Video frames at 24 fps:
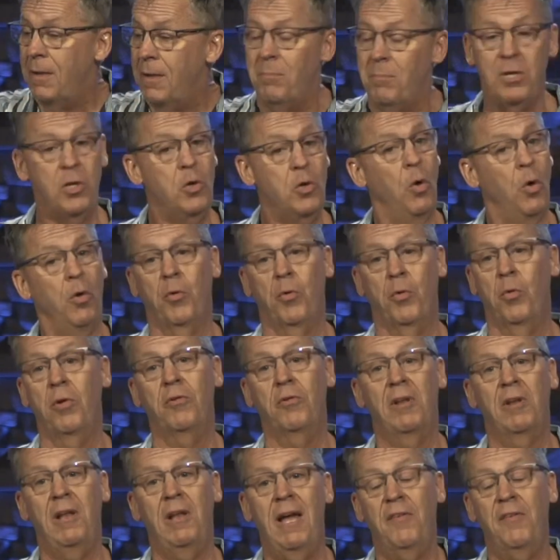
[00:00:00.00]
But you hold the
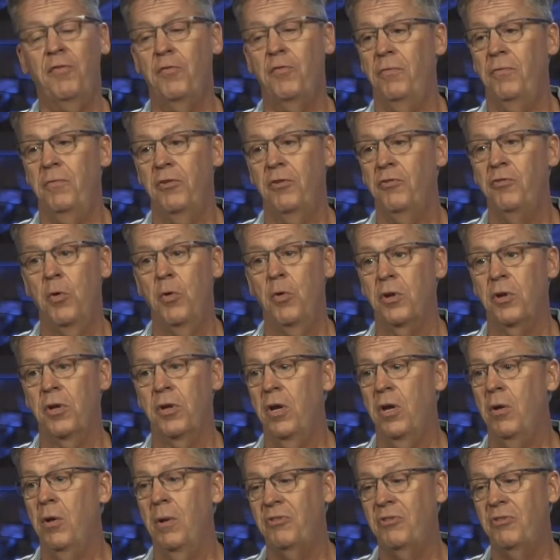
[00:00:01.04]
words of life, there's nowhere to
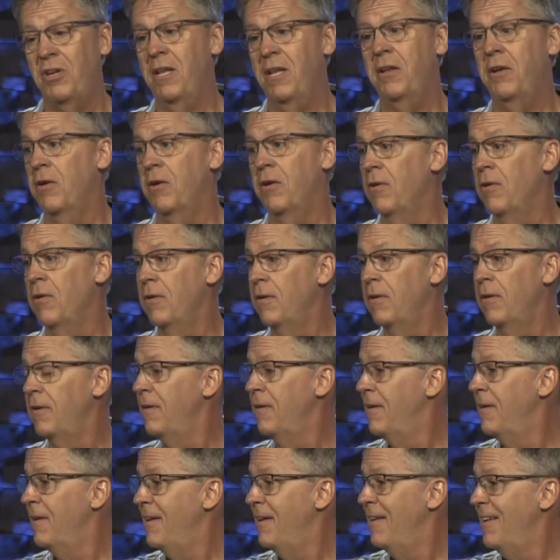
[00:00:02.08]
go. I'm staying here.
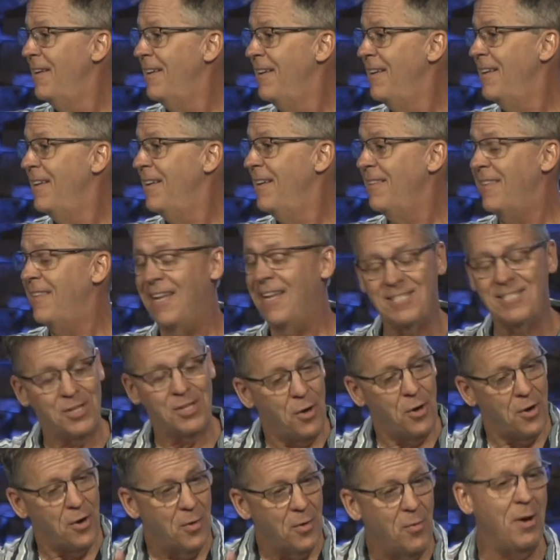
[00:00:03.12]
That's the
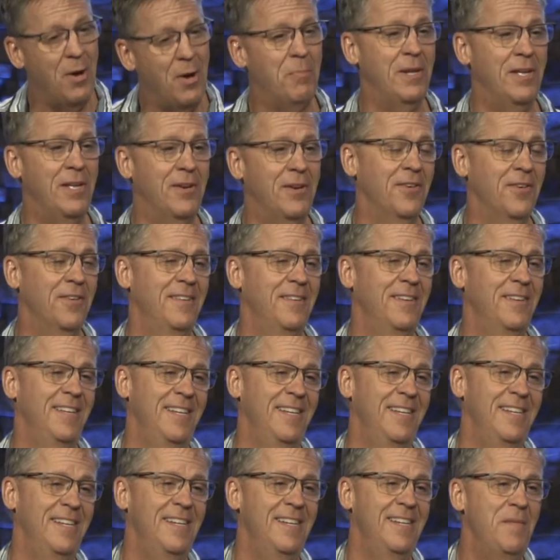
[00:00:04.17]
heart I want, Peter.
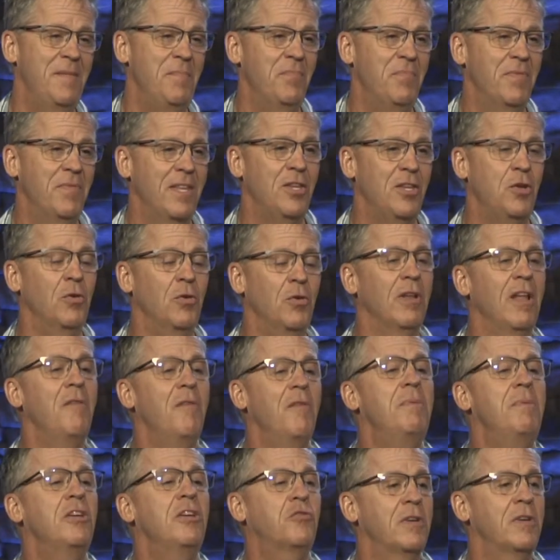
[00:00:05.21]
You love
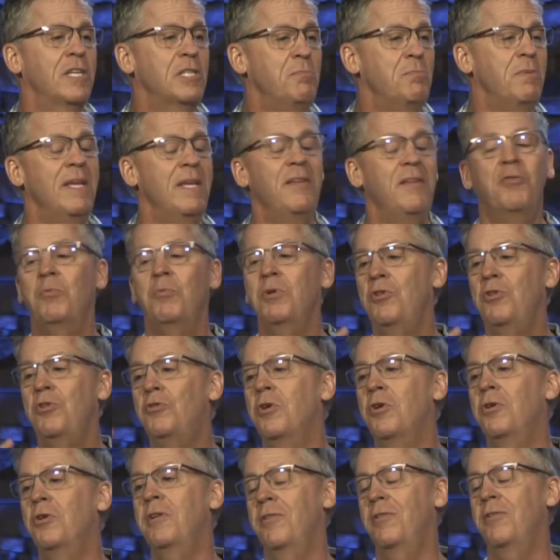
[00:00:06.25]
me and trust me even when you
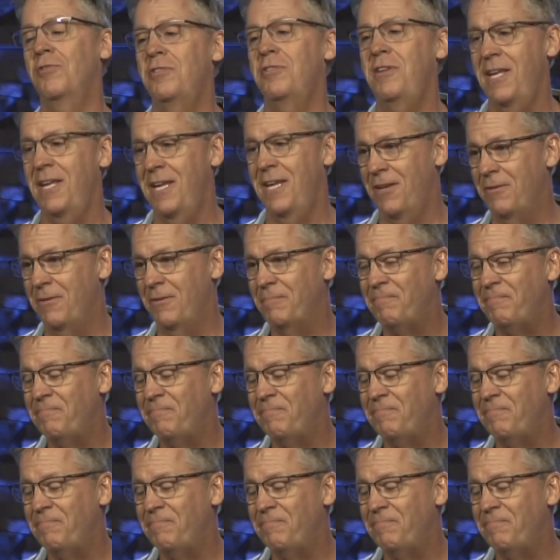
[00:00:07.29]
don't understand.